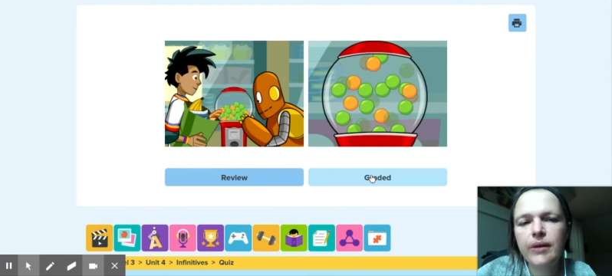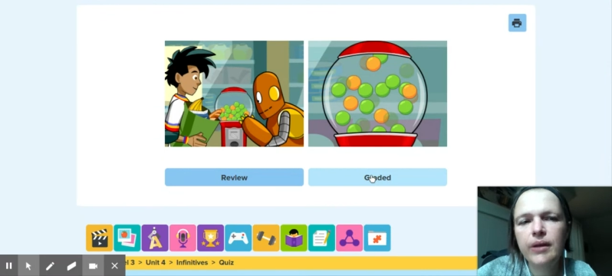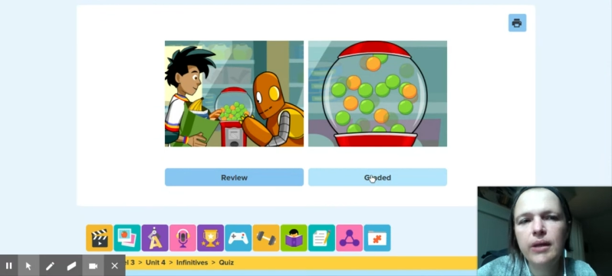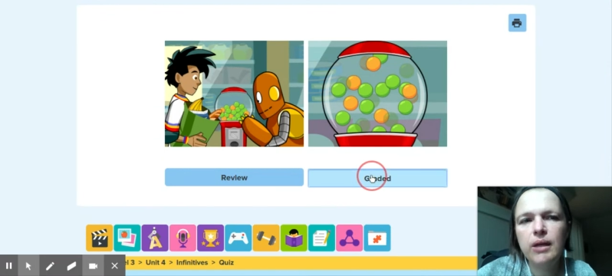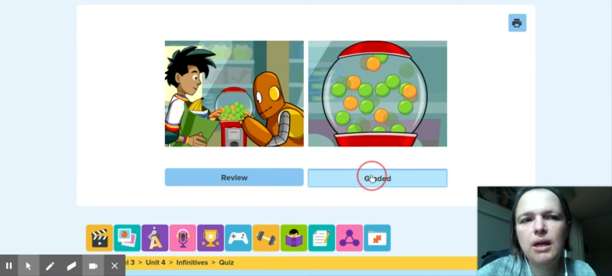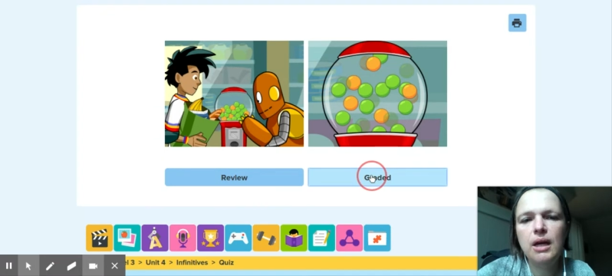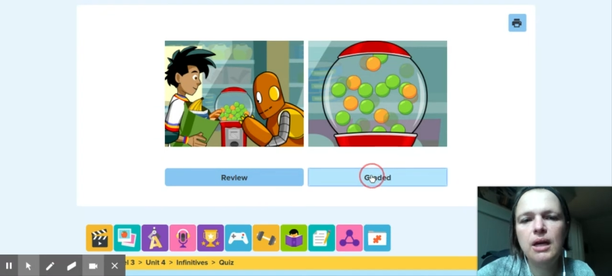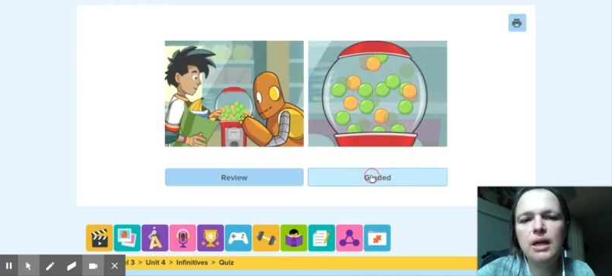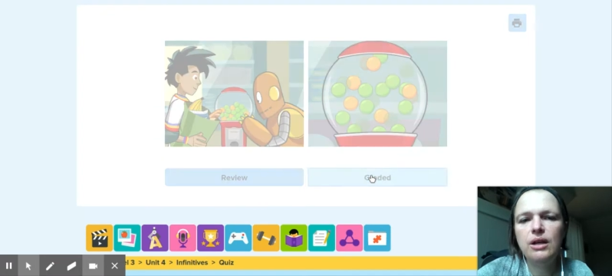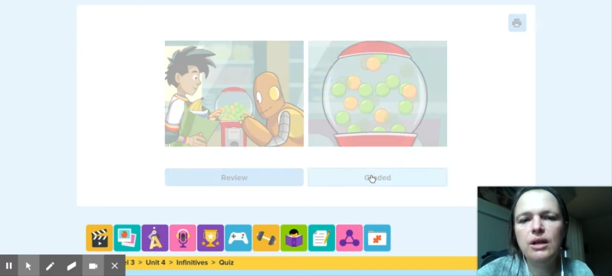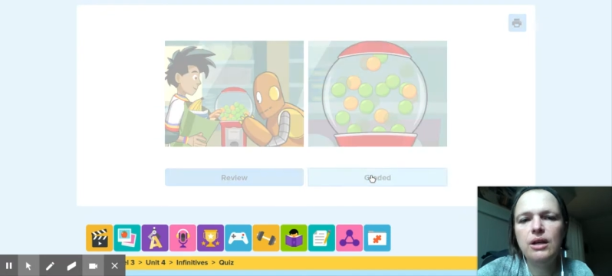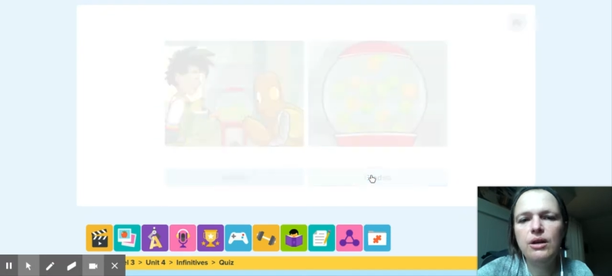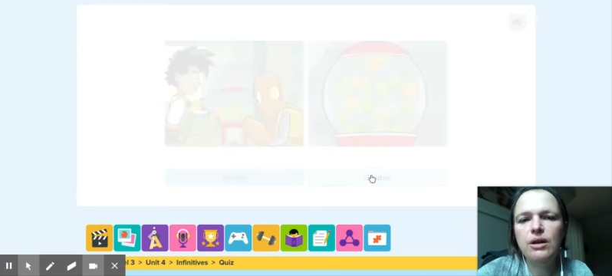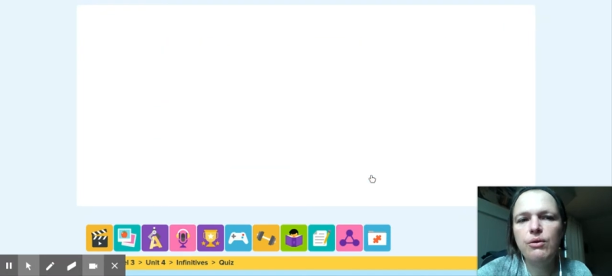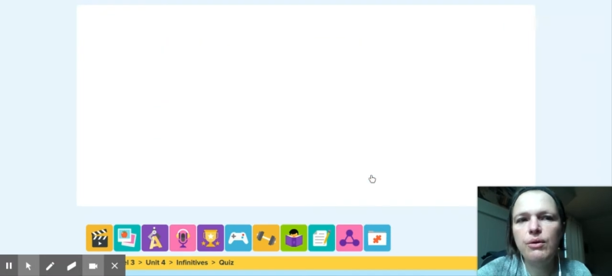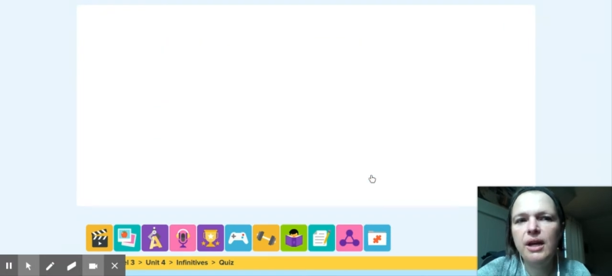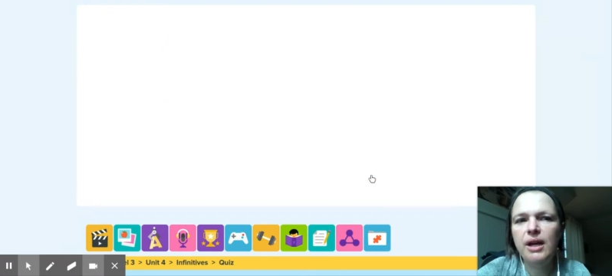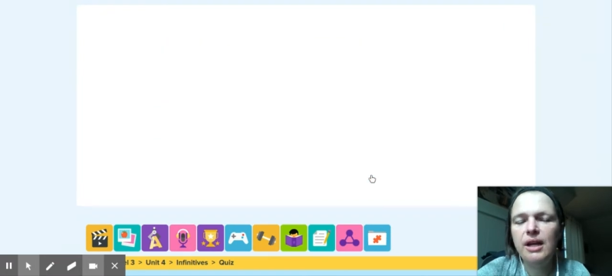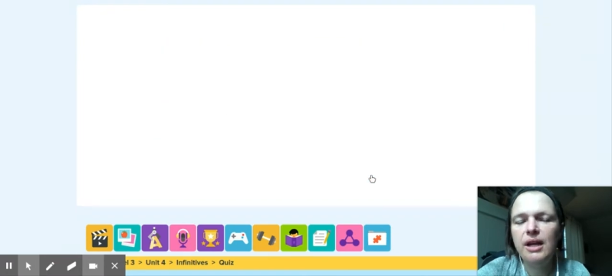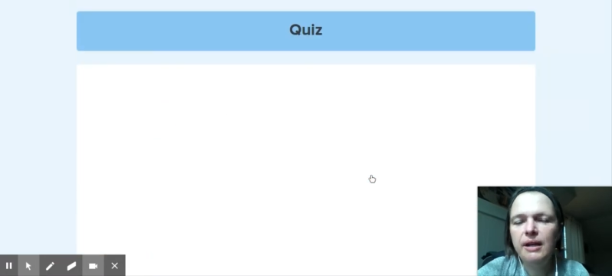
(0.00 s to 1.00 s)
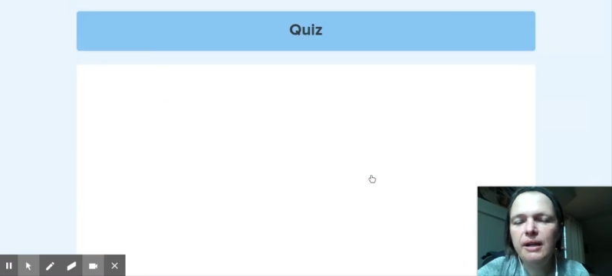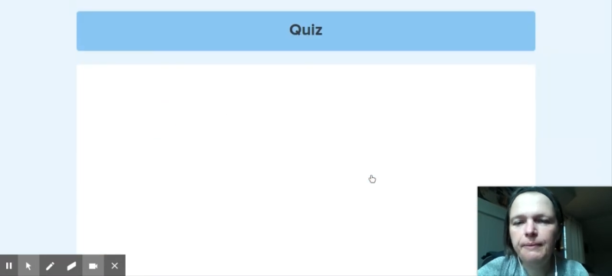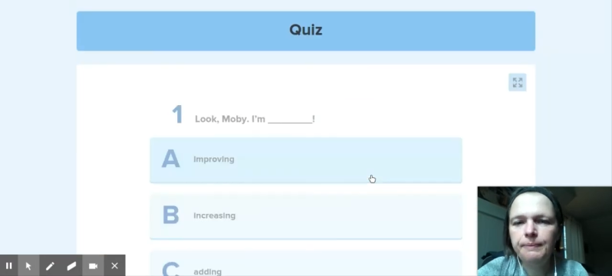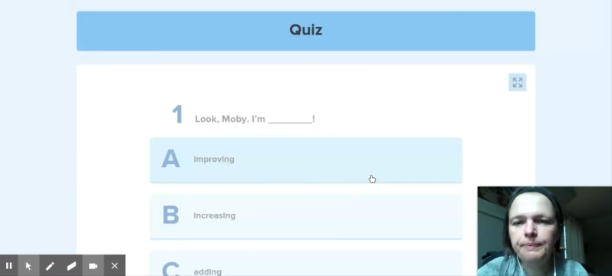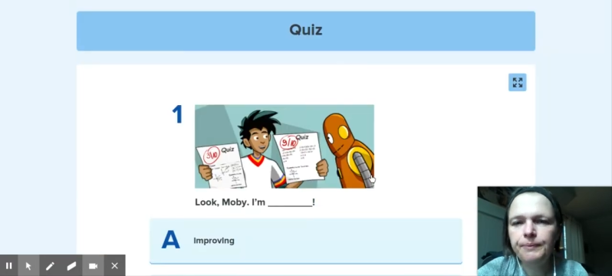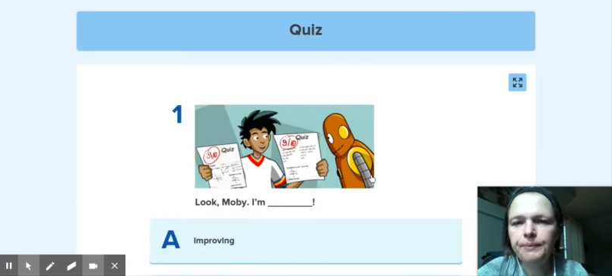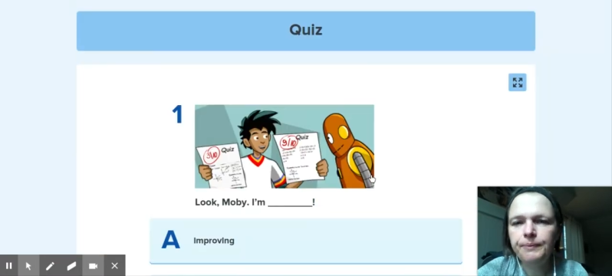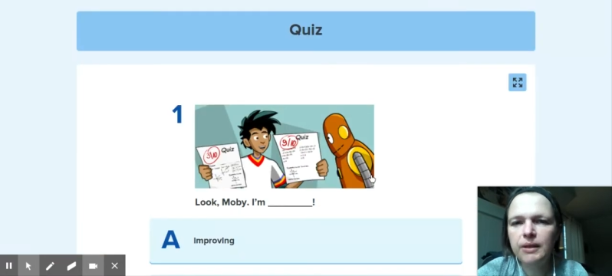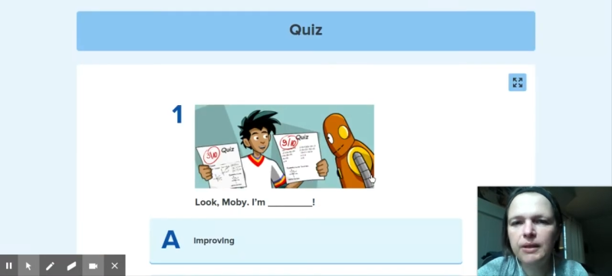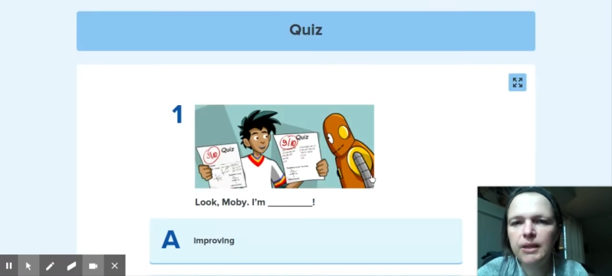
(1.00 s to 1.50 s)
hit graded,
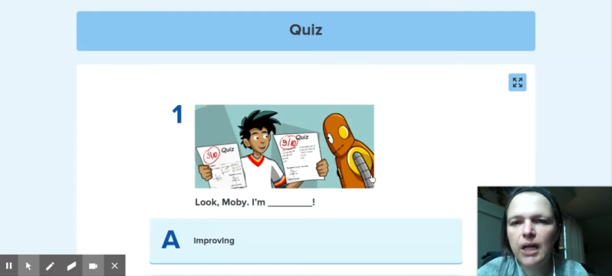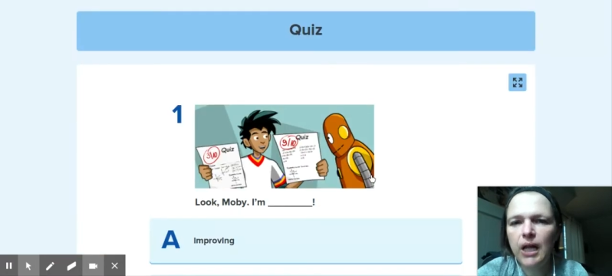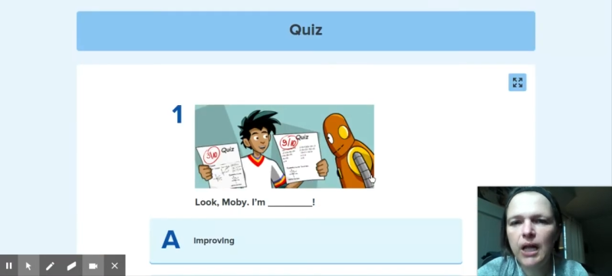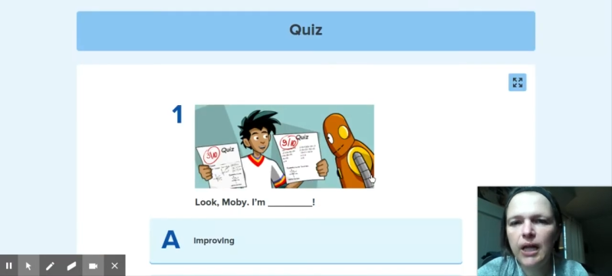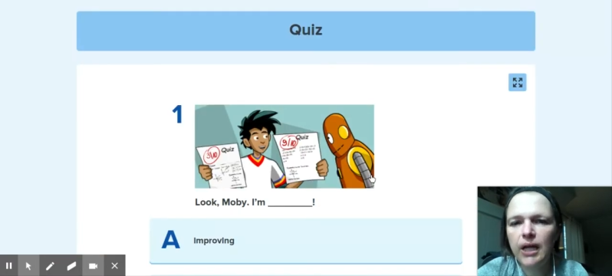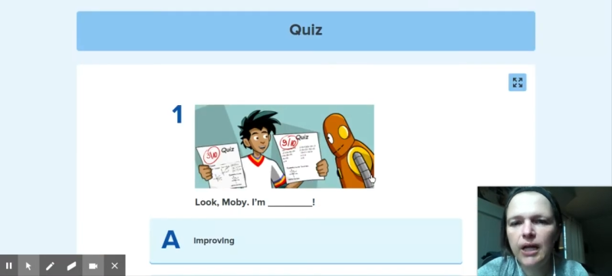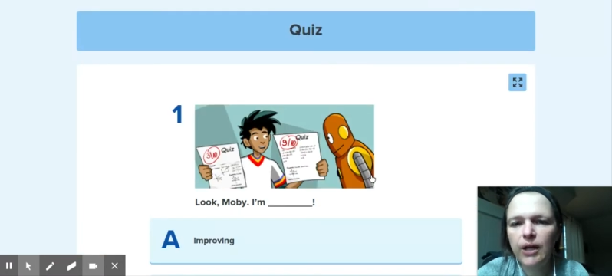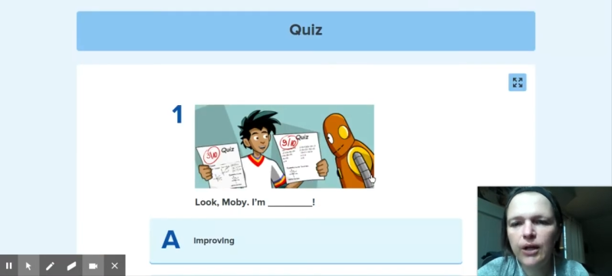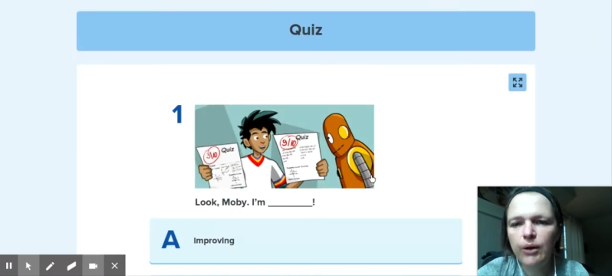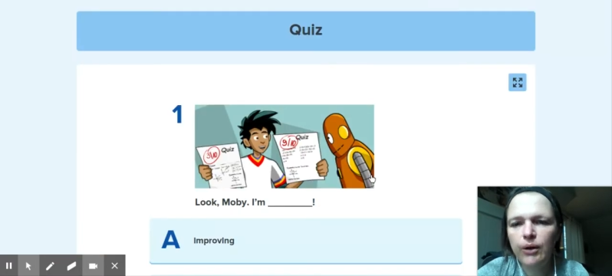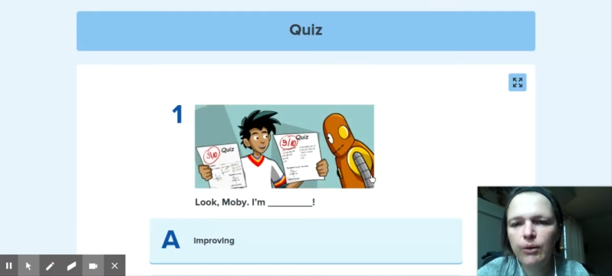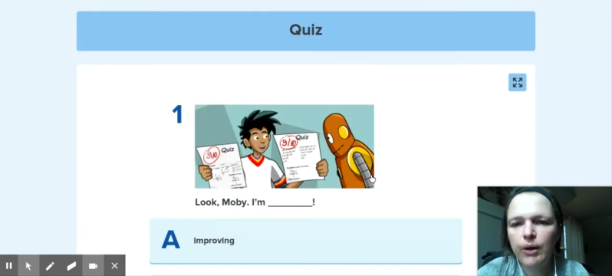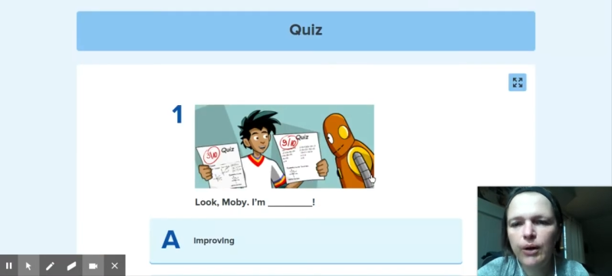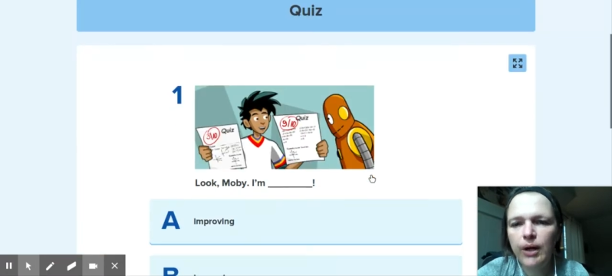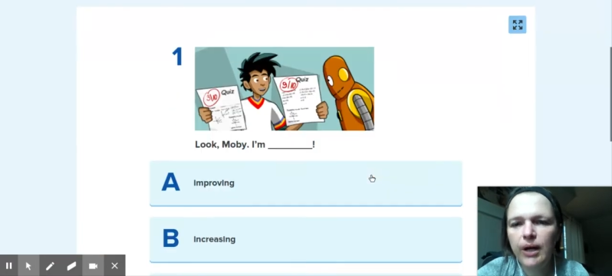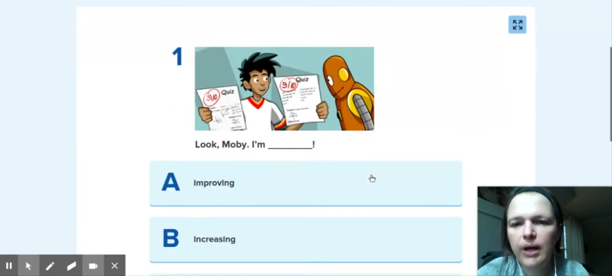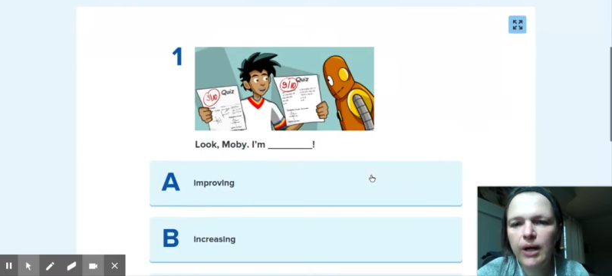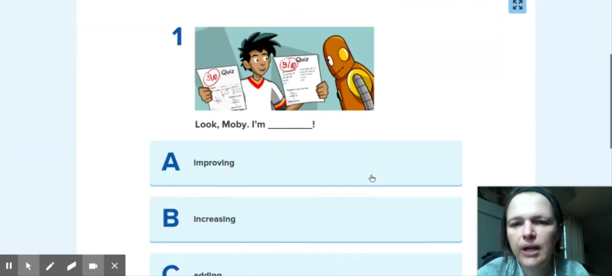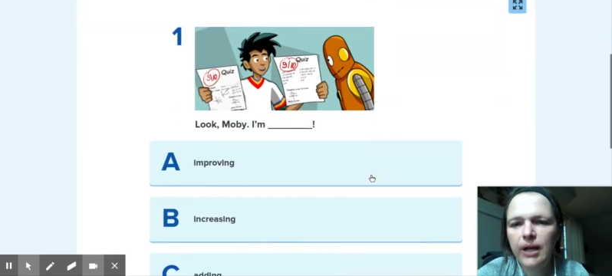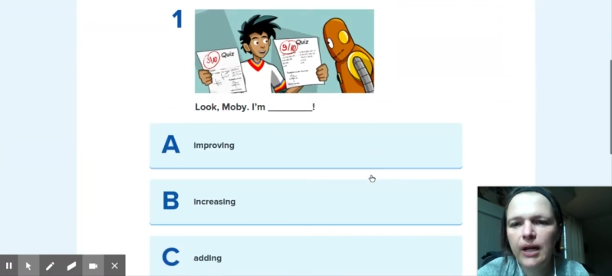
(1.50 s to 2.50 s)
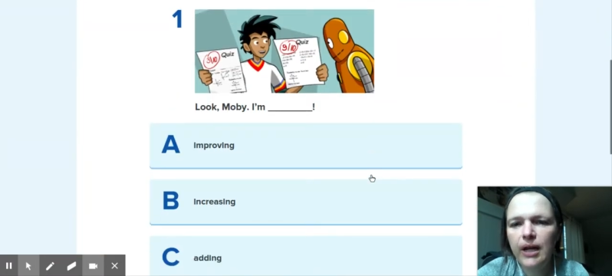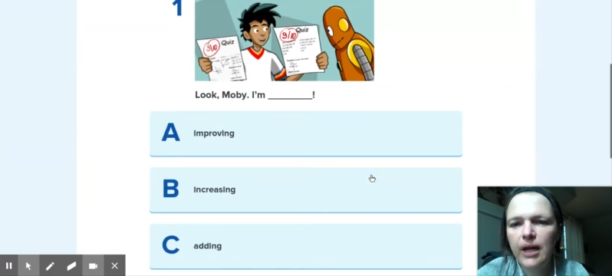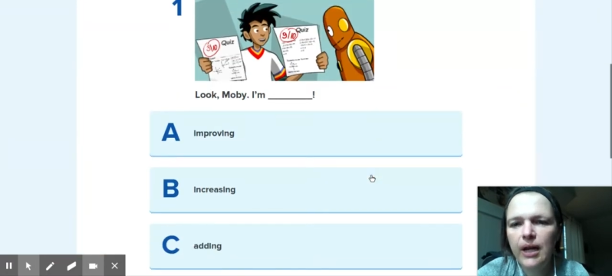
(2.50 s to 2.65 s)
click graded,